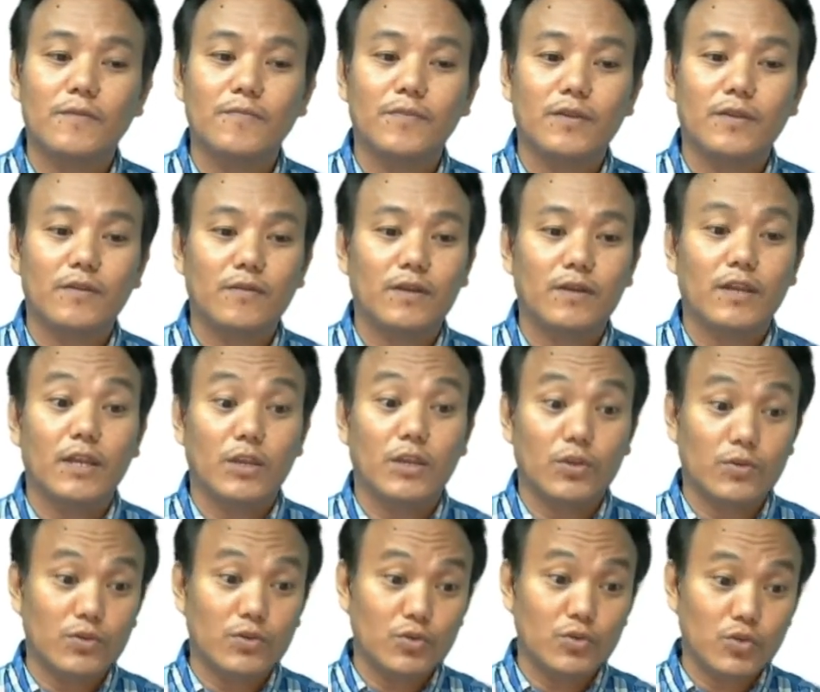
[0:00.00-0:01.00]
Right.
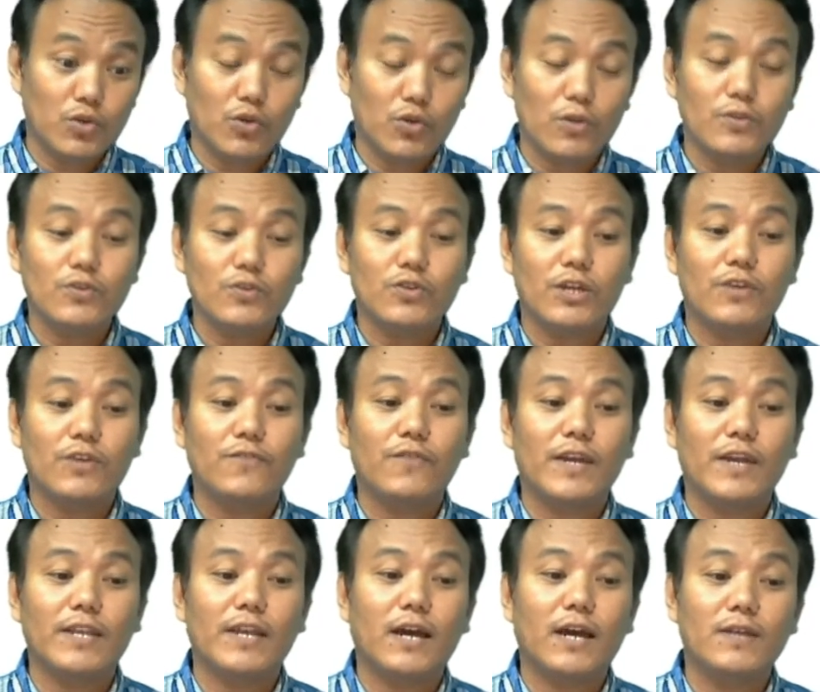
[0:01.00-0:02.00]
You should also try to
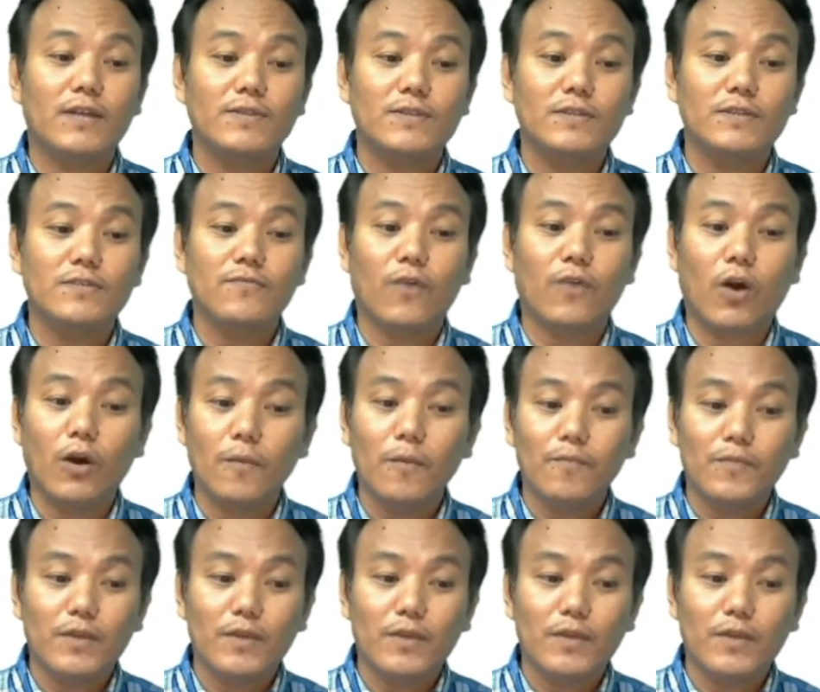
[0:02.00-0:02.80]
find answer for